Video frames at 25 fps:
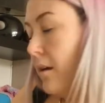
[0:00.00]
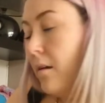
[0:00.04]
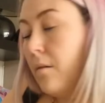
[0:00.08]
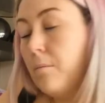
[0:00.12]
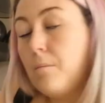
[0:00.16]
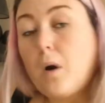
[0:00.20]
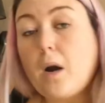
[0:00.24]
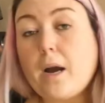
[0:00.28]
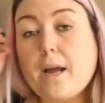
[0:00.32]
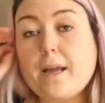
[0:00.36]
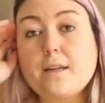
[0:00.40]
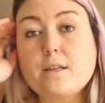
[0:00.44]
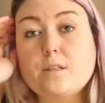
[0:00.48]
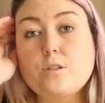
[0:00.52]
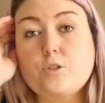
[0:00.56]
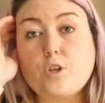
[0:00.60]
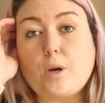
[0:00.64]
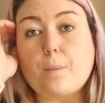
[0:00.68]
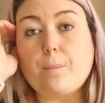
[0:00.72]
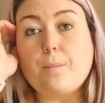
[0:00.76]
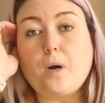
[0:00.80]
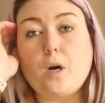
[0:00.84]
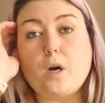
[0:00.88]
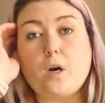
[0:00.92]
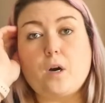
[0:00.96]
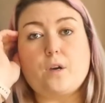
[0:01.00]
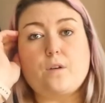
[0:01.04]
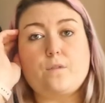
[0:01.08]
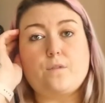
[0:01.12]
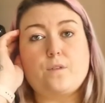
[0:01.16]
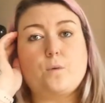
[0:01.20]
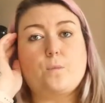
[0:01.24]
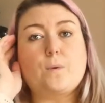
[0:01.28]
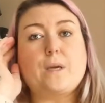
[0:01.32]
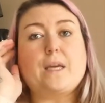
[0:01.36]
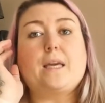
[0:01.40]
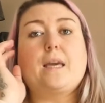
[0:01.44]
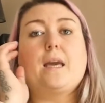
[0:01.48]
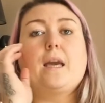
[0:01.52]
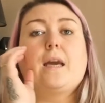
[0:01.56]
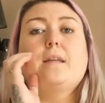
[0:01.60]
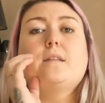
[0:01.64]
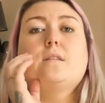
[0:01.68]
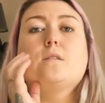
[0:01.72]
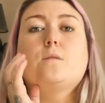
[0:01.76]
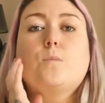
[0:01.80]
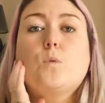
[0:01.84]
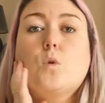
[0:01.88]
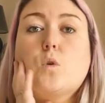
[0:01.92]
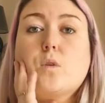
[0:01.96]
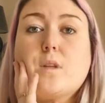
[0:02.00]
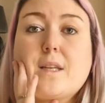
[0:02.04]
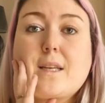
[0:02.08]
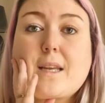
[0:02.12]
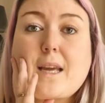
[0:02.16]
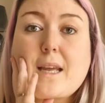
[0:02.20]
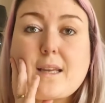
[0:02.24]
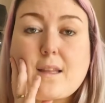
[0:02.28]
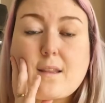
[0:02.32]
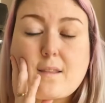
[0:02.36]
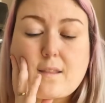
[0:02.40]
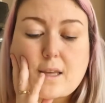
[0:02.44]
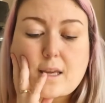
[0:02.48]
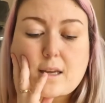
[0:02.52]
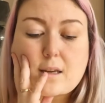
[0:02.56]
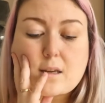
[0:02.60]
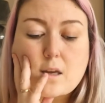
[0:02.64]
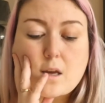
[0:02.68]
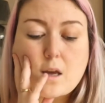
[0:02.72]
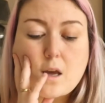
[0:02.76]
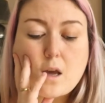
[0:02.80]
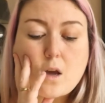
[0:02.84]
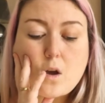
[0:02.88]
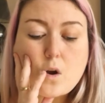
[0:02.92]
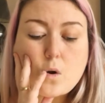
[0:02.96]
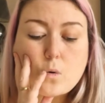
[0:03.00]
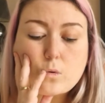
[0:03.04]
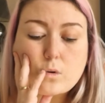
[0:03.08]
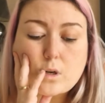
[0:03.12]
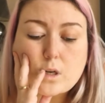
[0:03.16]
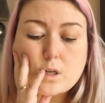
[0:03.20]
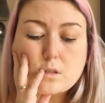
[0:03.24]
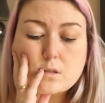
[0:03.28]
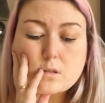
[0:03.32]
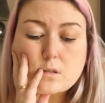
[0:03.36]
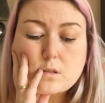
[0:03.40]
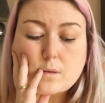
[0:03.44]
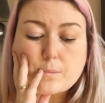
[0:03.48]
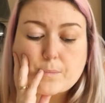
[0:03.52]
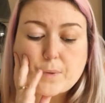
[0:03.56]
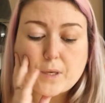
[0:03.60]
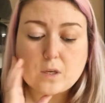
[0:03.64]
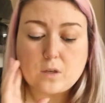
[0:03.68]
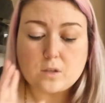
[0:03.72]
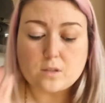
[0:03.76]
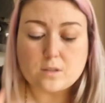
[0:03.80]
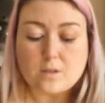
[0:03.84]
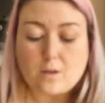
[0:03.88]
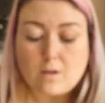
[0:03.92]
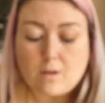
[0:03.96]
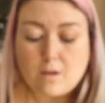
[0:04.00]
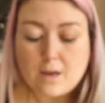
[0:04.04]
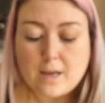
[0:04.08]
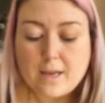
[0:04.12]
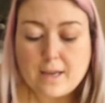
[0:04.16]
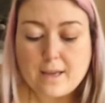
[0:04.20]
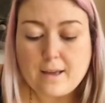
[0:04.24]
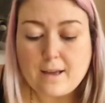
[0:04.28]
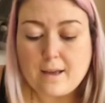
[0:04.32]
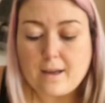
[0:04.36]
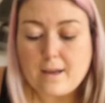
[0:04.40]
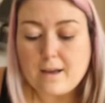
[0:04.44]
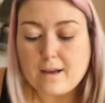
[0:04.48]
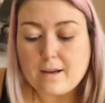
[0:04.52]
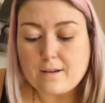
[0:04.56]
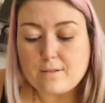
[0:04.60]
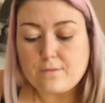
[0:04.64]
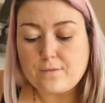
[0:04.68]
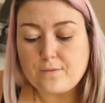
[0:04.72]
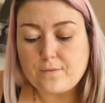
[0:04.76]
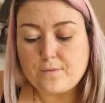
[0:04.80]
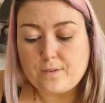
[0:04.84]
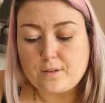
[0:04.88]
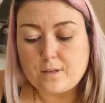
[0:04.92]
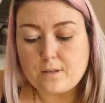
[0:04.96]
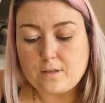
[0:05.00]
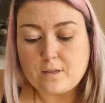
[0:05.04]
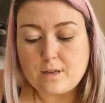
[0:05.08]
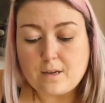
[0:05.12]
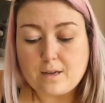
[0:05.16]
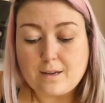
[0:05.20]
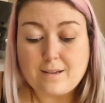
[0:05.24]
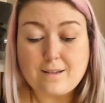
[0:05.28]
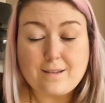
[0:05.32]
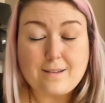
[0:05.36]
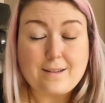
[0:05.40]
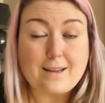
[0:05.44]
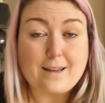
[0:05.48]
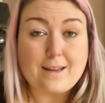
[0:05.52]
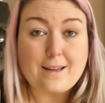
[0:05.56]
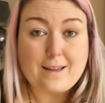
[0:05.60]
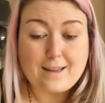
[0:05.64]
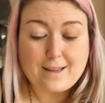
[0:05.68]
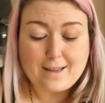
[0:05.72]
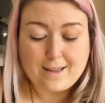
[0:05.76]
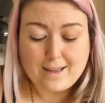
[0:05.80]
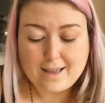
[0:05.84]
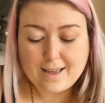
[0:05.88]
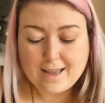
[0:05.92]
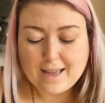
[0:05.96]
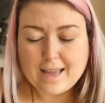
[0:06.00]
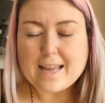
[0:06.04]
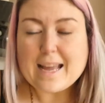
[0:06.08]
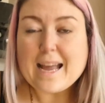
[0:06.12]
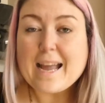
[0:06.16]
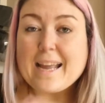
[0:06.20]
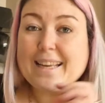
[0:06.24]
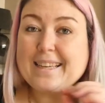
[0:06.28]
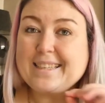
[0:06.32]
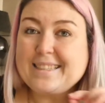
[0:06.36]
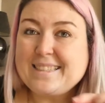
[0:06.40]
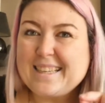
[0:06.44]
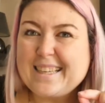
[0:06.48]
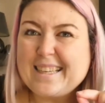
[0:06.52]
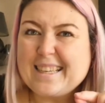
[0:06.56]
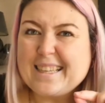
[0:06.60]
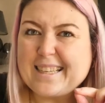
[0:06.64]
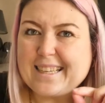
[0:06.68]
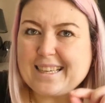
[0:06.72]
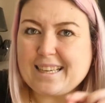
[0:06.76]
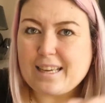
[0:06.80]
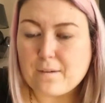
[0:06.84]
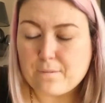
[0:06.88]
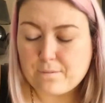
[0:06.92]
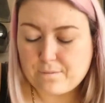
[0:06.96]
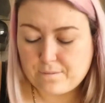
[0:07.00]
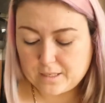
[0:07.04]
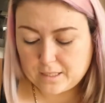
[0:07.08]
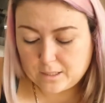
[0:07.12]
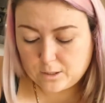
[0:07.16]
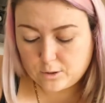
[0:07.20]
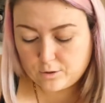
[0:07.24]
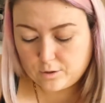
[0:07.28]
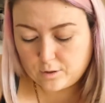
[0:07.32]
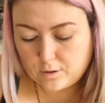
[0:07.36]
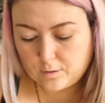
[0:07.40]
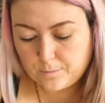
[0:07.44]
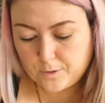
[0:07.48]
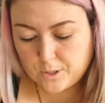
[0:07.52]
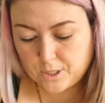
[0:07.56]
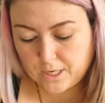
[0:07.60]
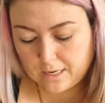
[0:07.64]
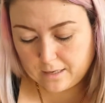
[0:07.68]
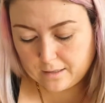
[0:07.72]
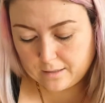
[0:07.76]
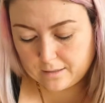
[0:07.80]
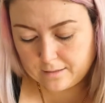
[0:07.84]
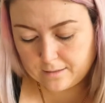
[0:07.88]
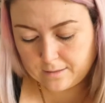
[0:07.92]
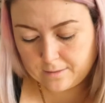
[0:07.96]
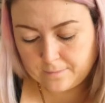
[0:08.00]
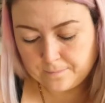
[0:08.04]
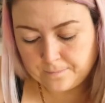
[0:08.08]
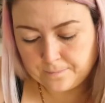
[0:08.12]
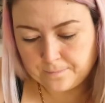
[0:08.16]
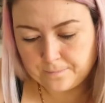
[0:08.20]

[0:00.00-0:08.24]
my jumper over the weekend more than anything was because I have a nearly finished object.